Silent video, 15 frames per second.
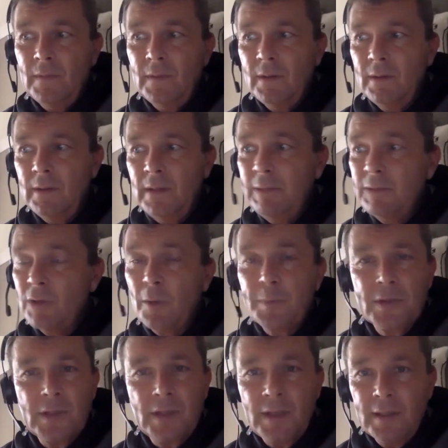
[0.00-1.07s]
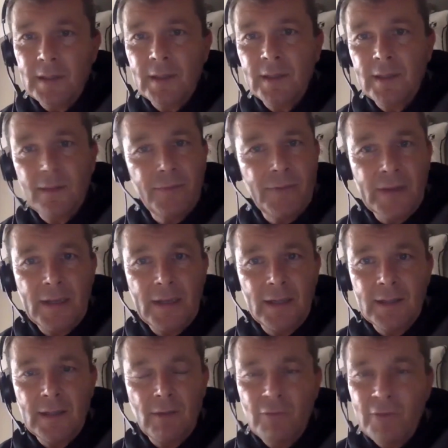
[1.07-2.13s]
he was obstinate and
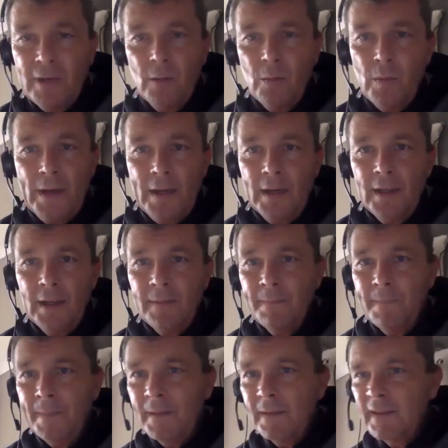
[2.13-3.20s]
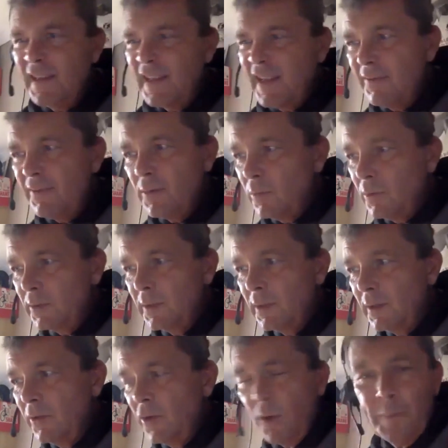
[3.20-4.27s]
difficult, a real winner, never wanted
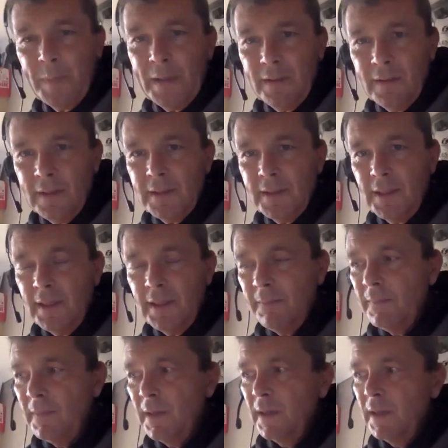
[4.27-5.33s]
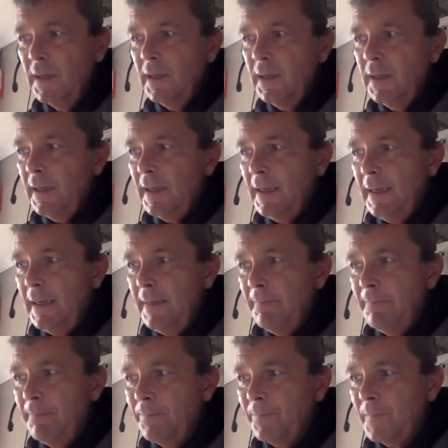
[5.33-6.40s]
to not be in the team.
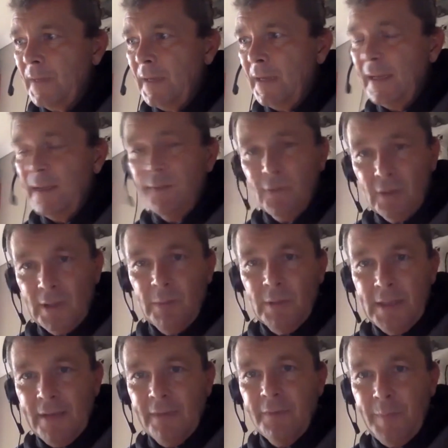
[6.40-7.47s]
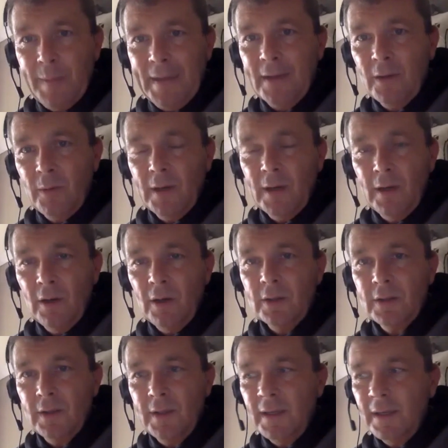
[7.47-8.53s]
And I thought he would give back quite a lot
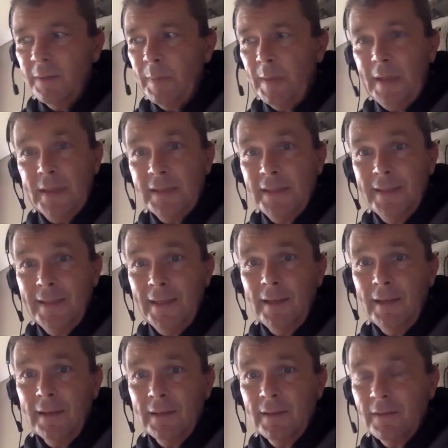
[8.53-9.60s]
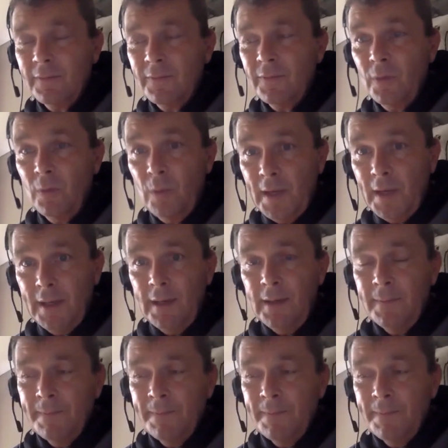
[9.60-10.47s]
to the young players. He didn't for a while